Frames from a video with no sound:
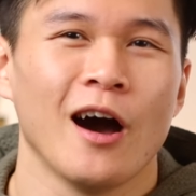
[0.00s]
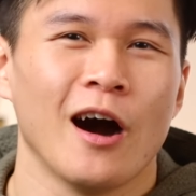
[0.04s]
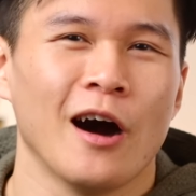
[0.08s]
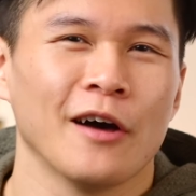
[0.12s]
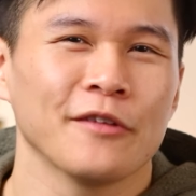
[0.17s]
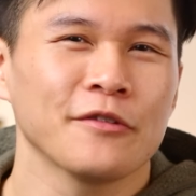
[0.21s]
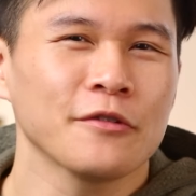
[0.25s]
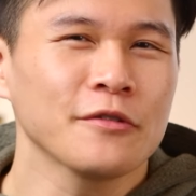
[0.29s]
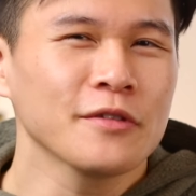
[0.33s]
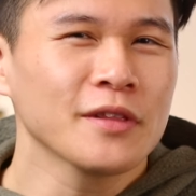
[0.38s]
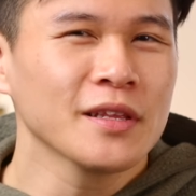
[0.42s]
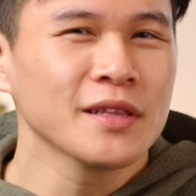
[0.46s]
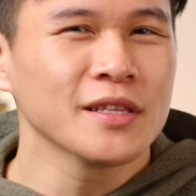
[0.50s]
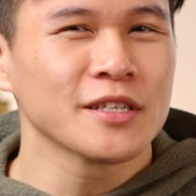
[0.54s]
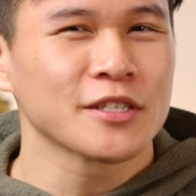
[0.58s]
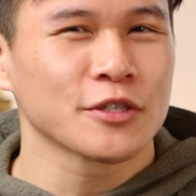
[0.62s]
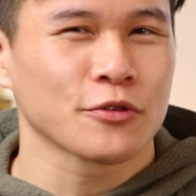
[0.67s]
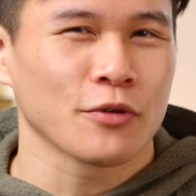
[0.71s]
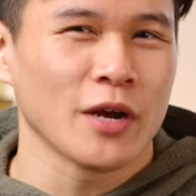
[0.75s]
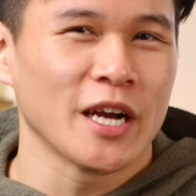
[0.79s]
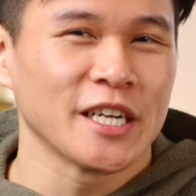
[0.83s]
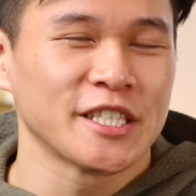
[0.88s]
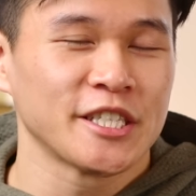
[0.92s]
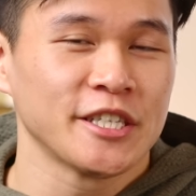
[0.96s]
Other than the
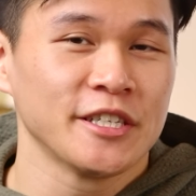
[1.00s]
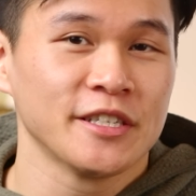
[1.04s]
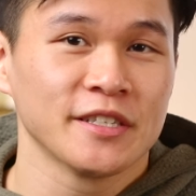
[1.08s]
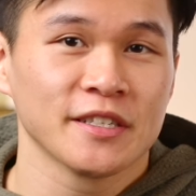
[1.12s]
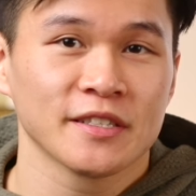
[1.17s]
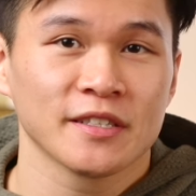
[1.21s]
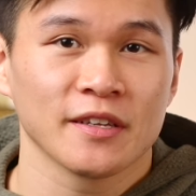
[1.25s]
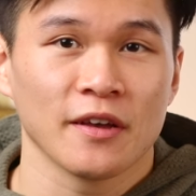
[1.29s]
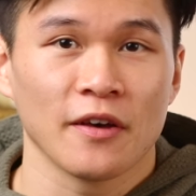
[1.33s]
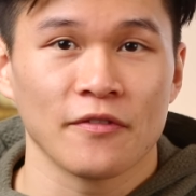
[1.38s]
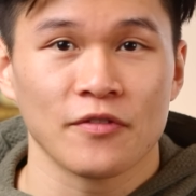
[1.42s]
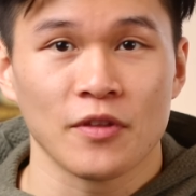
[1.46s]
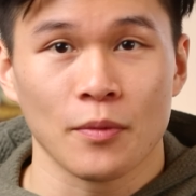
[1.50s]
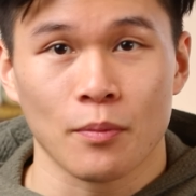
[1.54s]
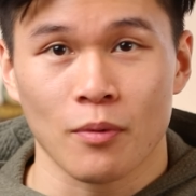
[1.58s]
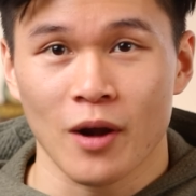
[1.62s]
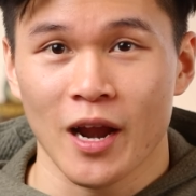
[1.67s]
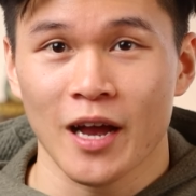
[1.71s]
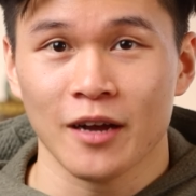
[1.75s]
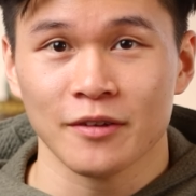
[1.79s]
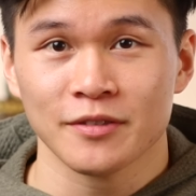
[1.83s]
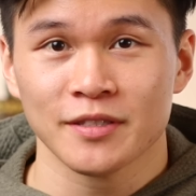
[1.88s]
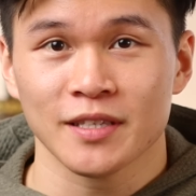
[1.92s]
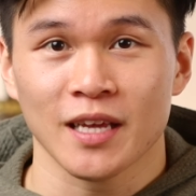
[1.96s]
scratchiness of the
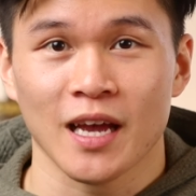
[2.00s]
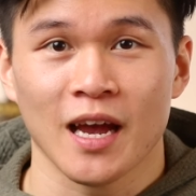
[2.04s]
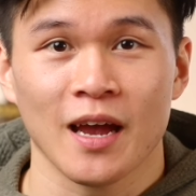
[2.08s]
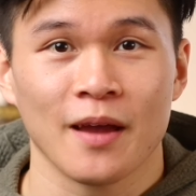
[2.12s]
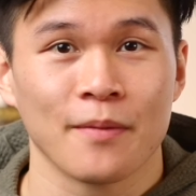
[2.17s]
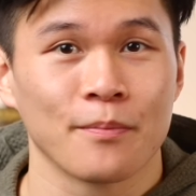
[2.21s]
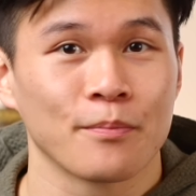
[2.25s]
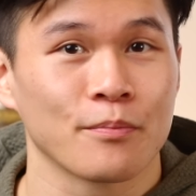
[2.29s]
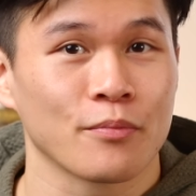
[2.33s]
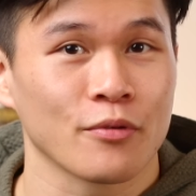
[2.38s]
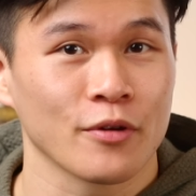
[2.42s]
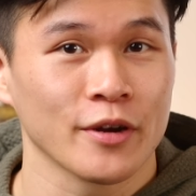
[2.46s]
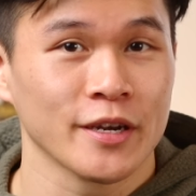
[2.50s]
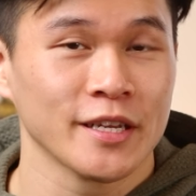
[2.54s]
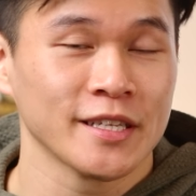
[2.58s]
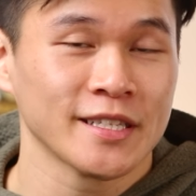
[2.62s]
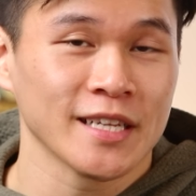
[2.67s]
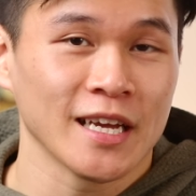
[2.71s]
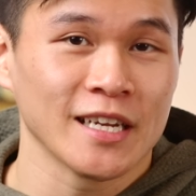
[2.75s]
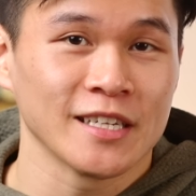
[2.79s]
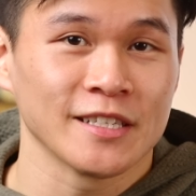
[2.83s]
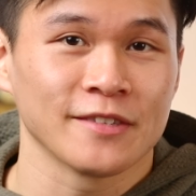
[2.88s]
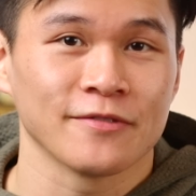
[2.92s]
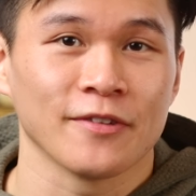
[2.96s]
Browns, I'm pretty
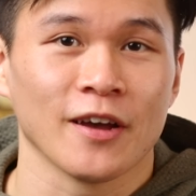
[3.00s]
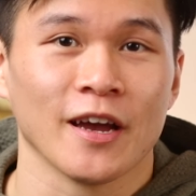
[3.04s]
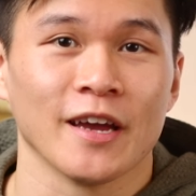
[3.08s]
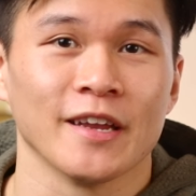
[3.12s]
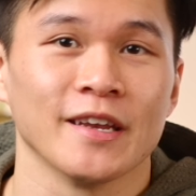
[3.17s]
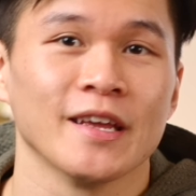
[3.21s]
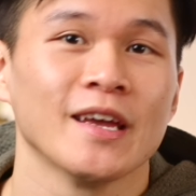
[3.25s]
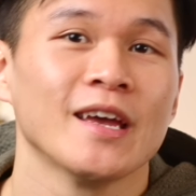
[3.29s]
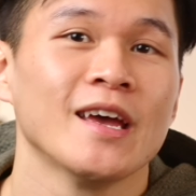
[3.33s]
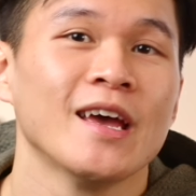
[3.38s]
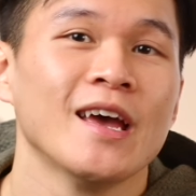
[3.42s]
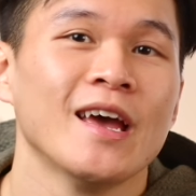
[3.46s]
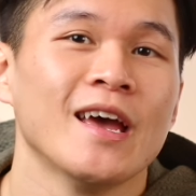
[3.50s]
satisfied.